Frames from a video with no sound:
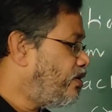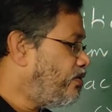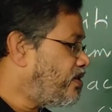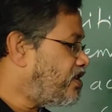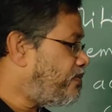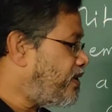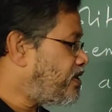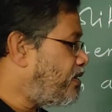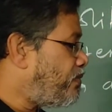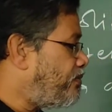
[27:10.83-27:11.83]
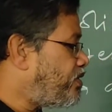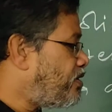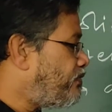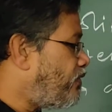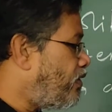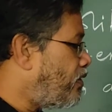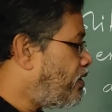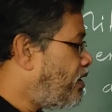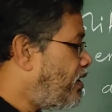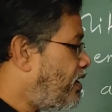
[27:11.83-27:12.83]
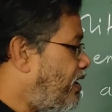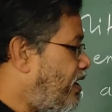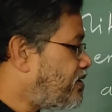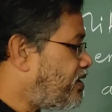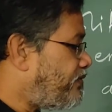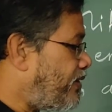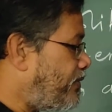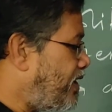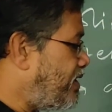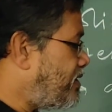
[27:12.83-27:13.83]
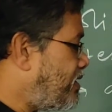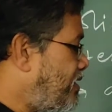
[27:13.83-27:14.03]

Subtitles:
with a special provision for larger families